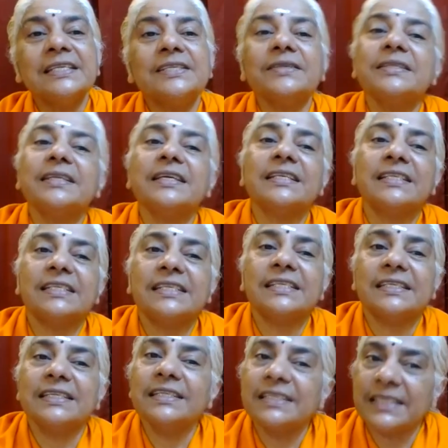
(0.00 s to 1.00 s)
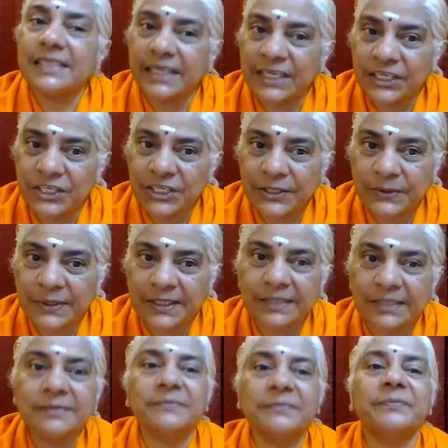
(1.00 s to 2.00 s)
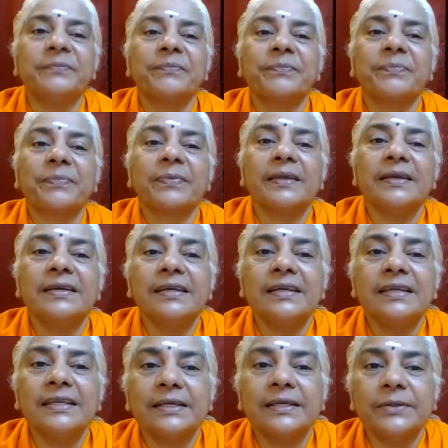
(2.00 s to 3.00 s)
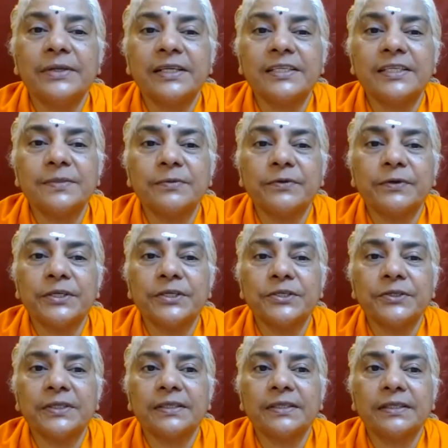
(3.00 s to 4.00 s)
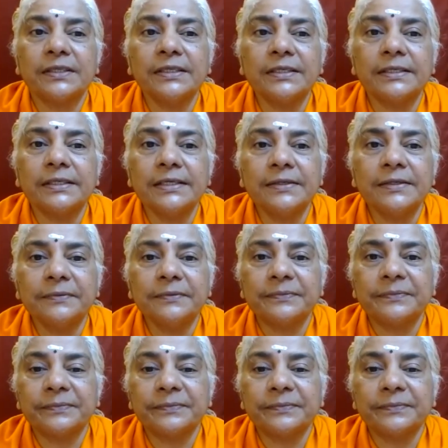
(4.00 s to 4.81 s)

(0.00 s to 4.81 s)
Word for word: So that is the second shloka. Now let's move on to the third